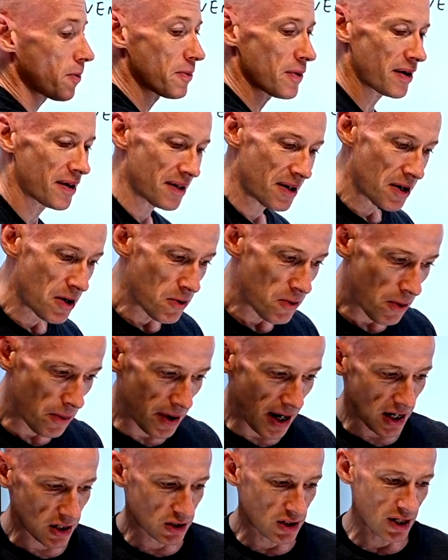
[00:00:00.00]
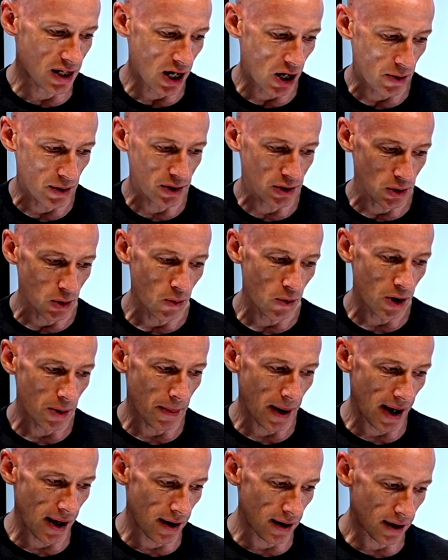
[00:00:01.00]
when we, when we actually go and talk
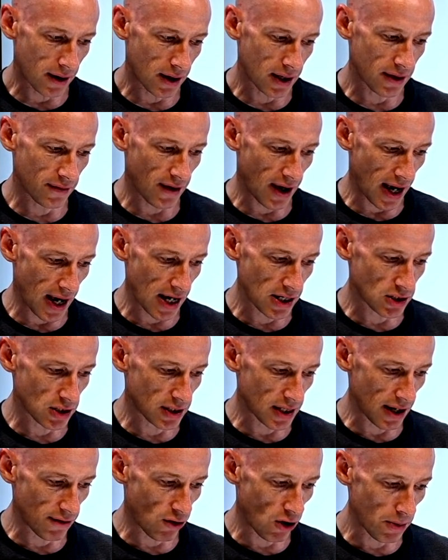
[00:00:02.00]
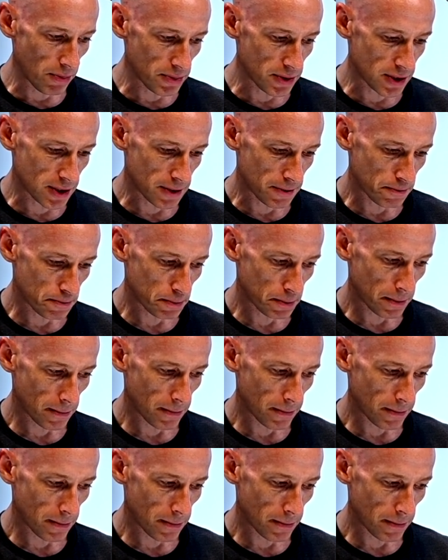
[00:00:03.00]
about kind of Azure DevOps.